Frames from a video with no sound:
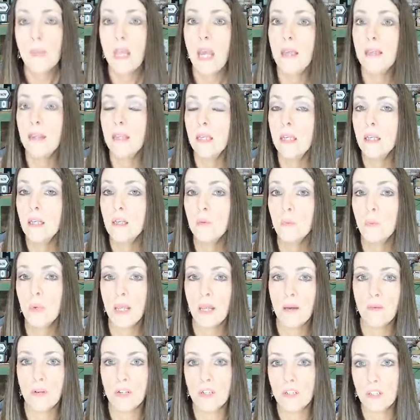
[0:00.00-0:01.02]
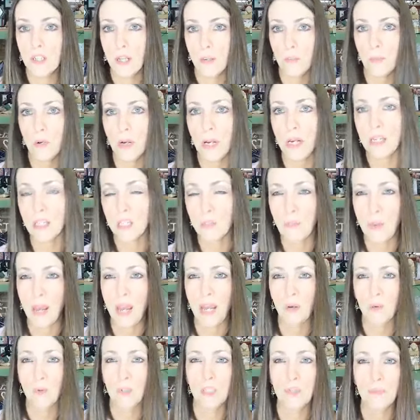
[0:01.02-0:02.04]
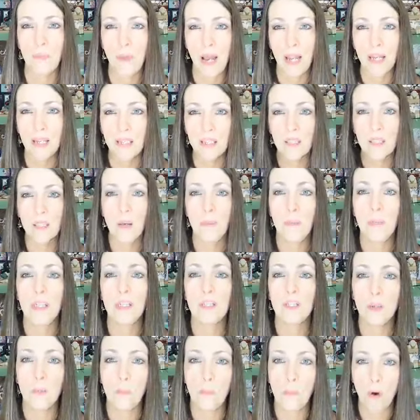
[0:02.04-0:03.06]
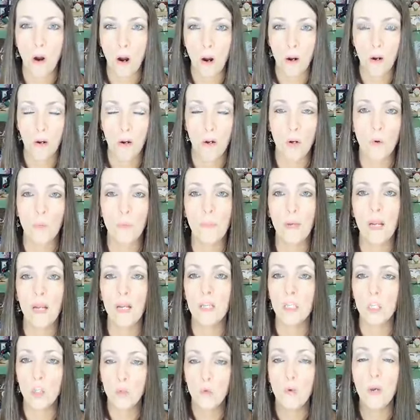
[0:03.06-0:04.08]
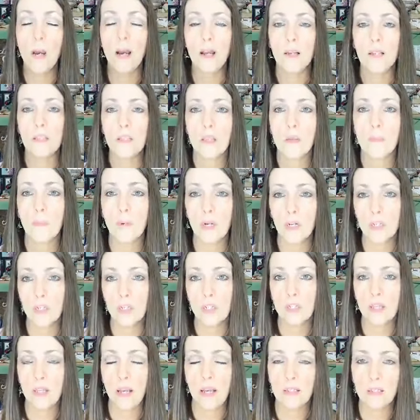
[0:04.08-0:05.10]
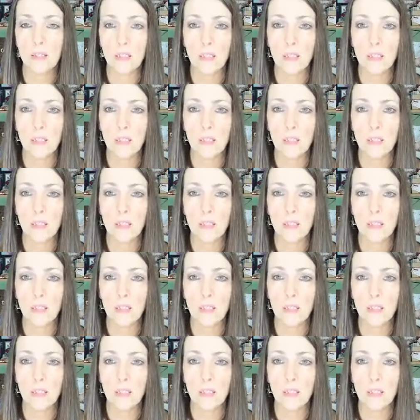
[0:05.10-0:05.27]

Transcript: And then we have our Stamparatus bag, which mine is coming tomorrow, but you guys can purchase that